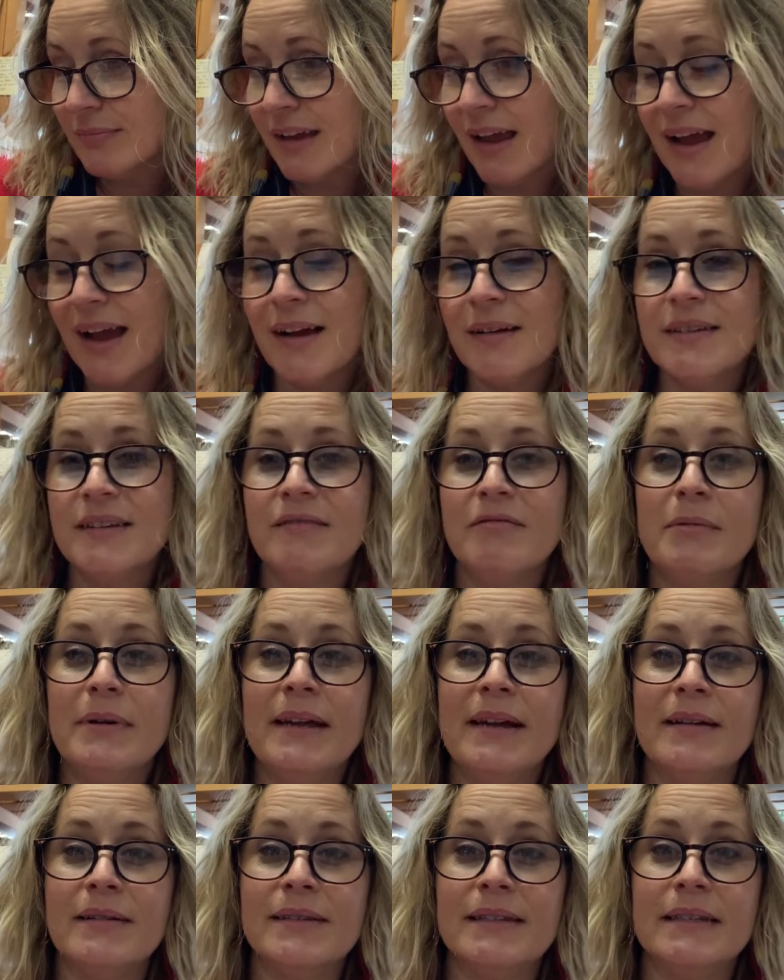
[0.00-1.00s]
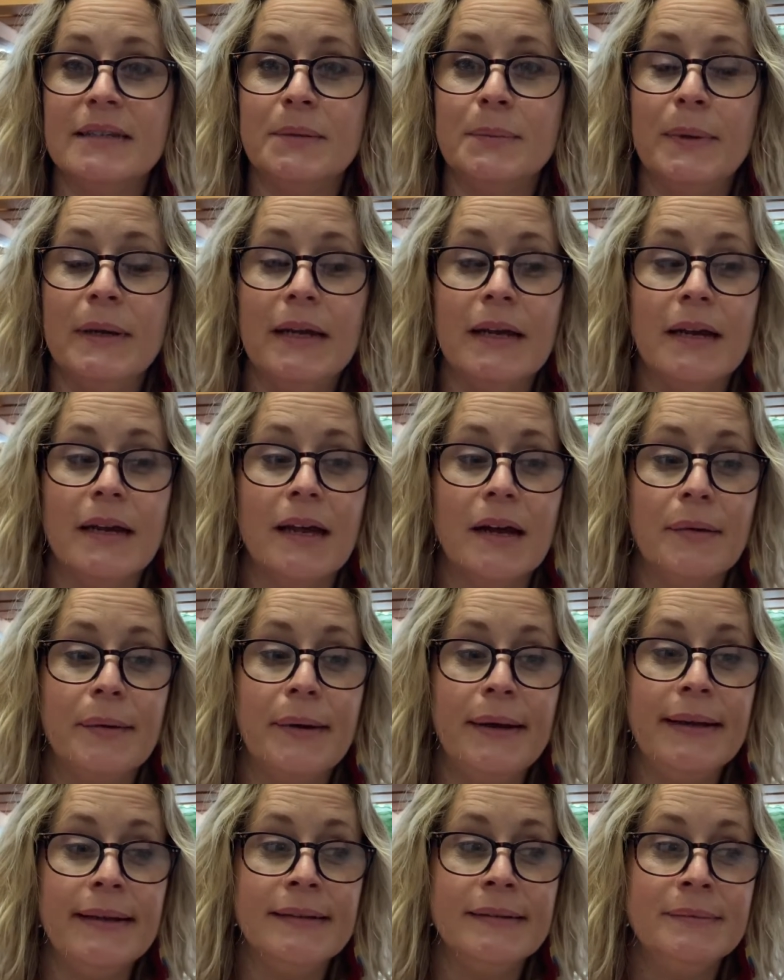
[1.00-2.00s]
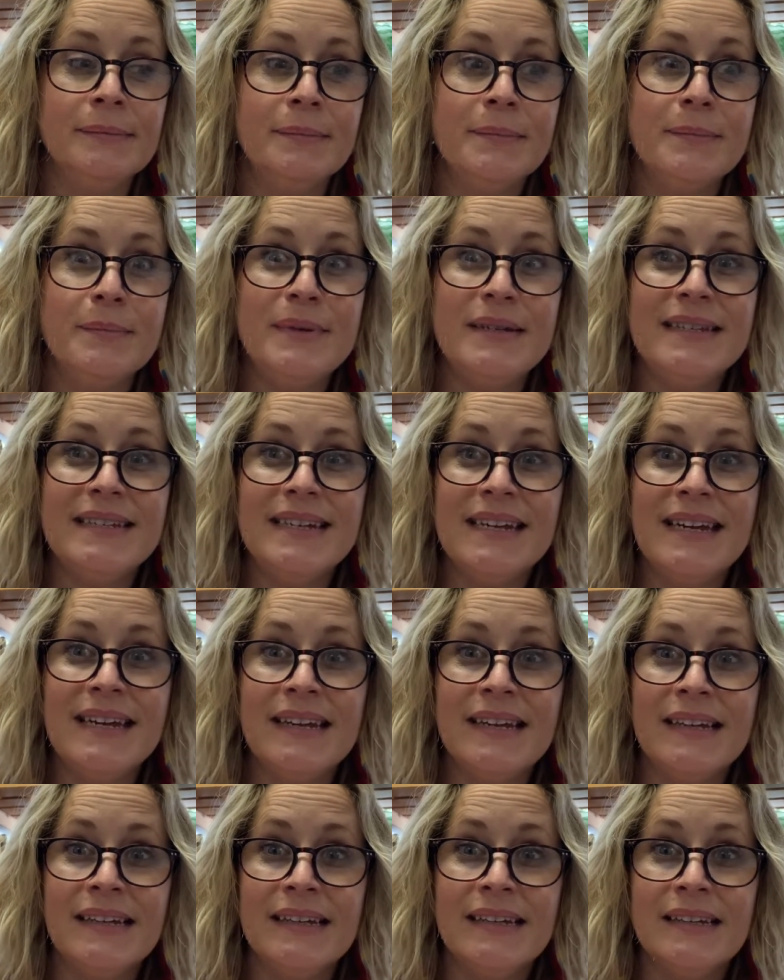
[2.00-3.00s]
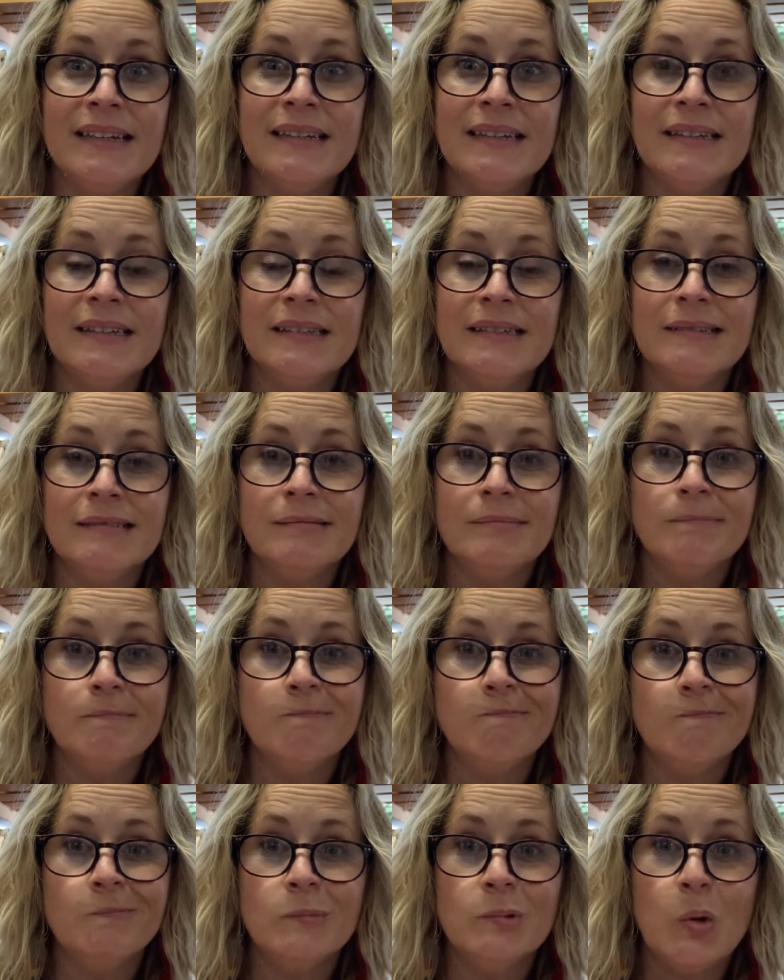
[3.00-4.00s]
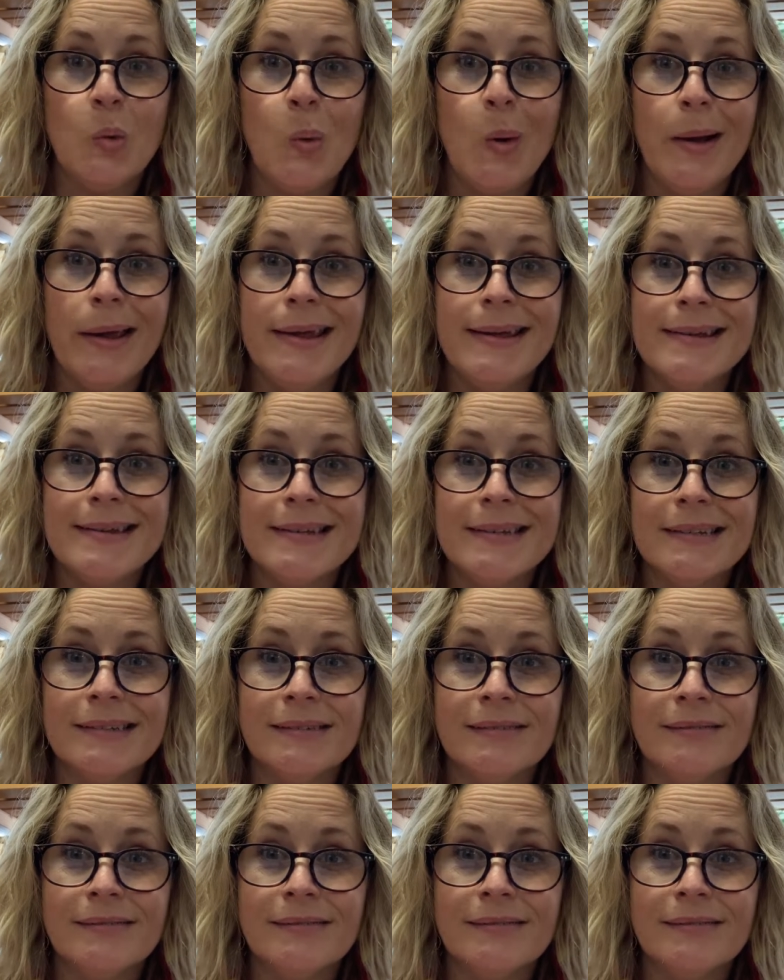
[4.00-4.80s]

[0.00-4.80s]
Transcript: how's everybody else this week going? Busy? Quiet?